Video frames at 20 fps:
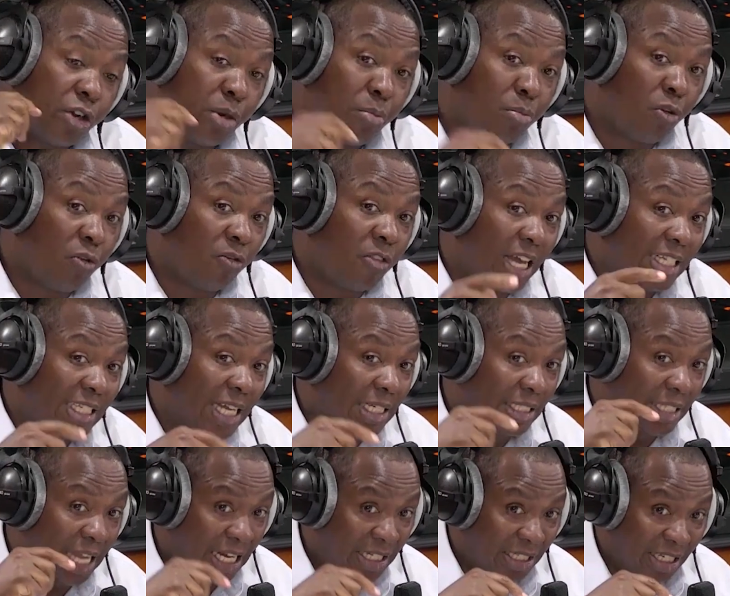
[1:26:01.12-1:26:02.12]
remove that
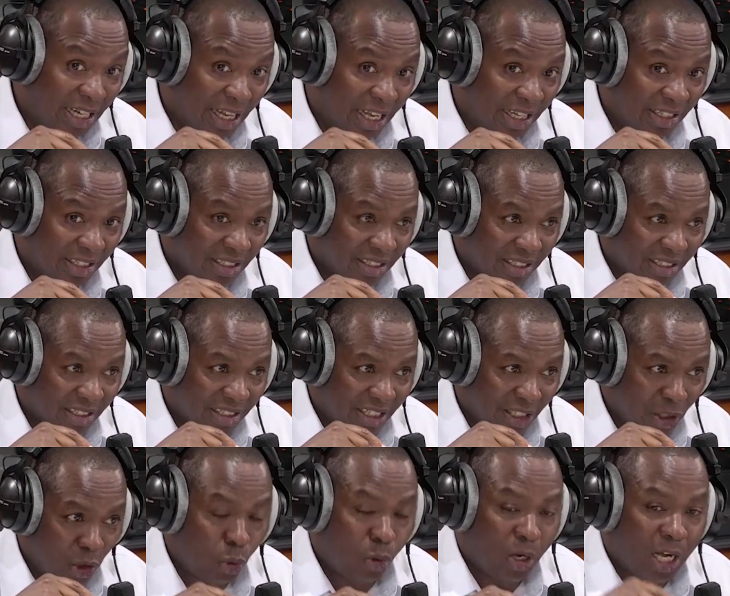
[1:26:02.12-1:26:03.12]
untidiness,
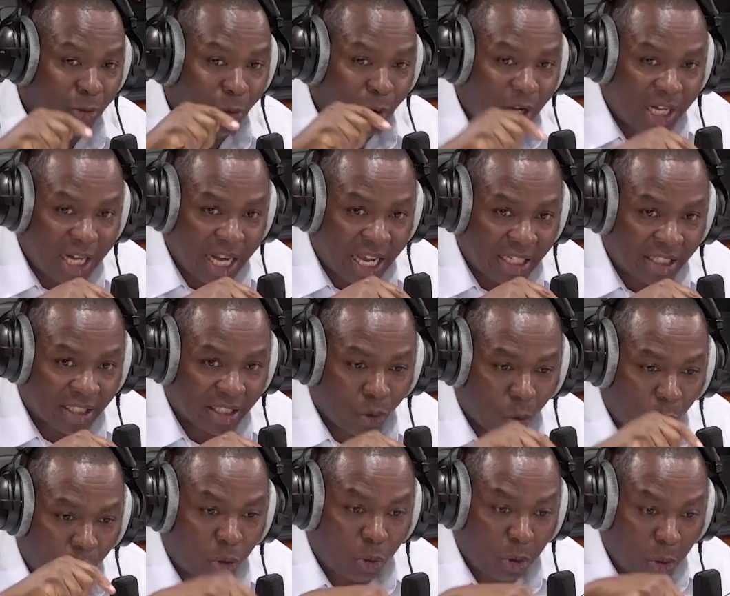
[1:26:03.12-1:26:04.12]
you will witness
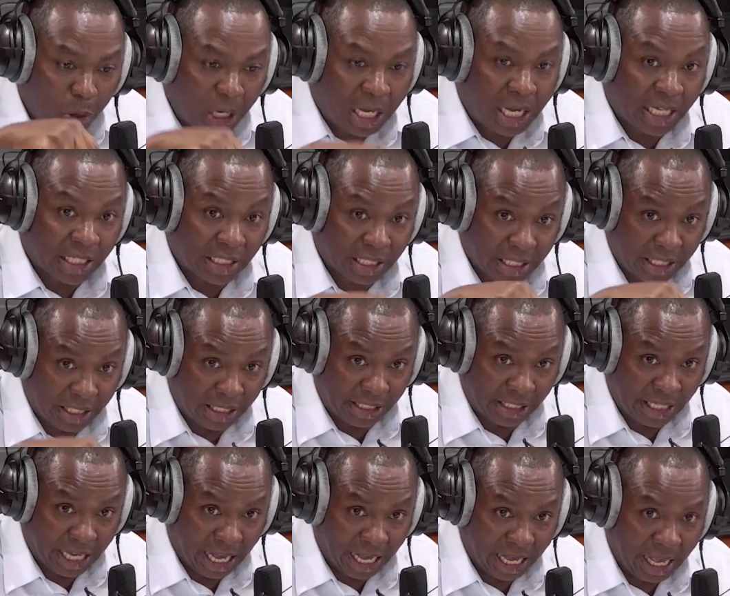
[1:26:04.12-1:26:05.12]
what we witnessed this
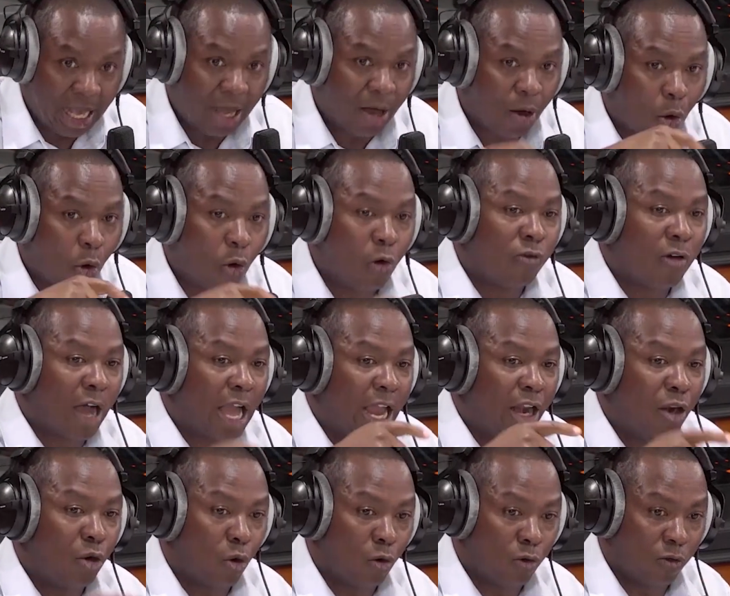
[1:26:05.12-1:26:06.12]
year, over
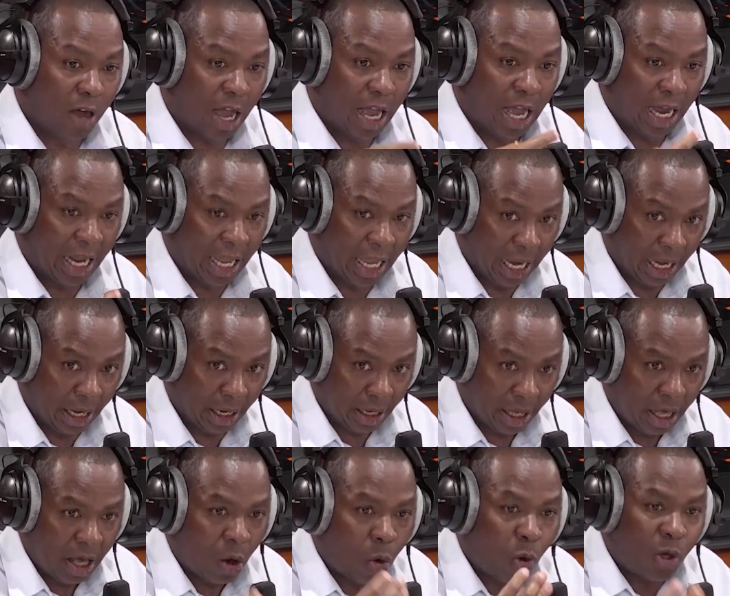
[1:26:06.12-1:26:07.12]
and over again.
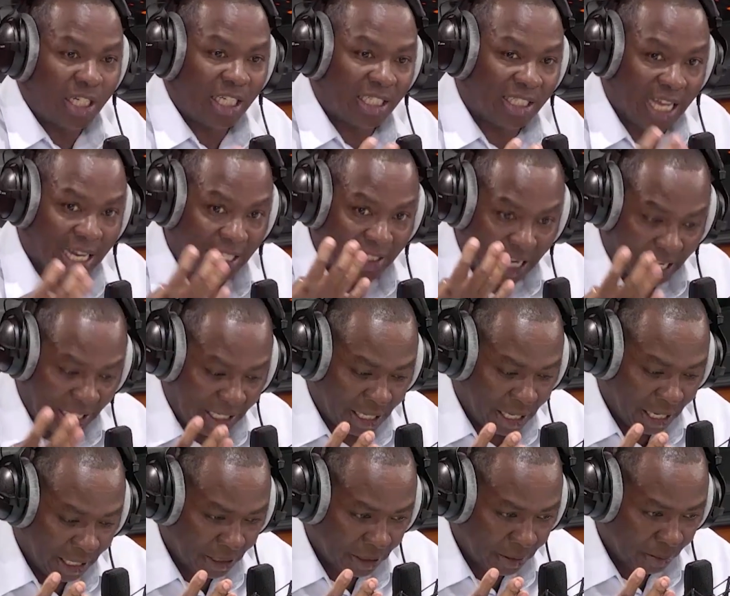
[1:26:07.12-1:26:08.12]
What is the
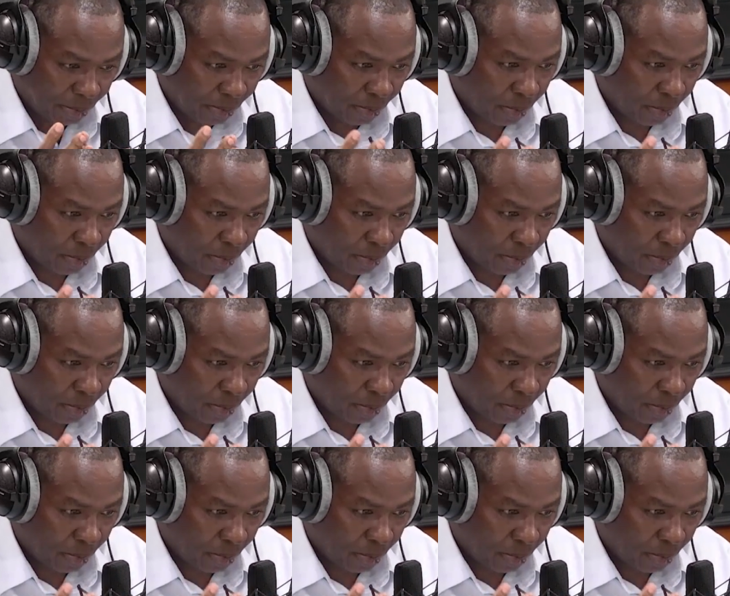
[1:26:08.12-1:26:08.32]
untidiness?